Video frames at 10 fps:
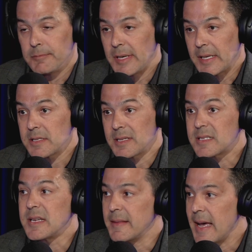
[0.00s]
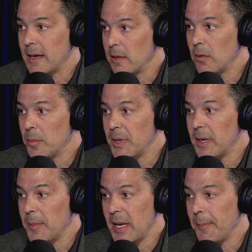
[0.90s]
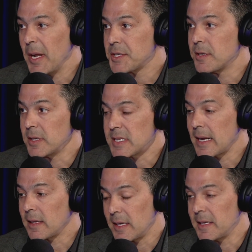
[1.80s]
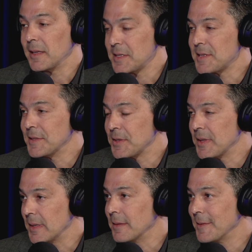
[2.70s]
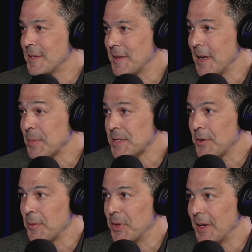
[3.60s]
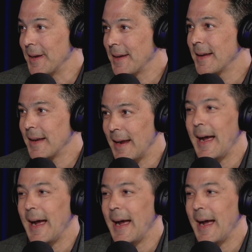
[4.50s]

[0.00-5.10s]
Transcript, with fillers: I guess extend that a little bit. I mean, I'm not sure exactly. I did listen to the to the episode. Yeah, you better say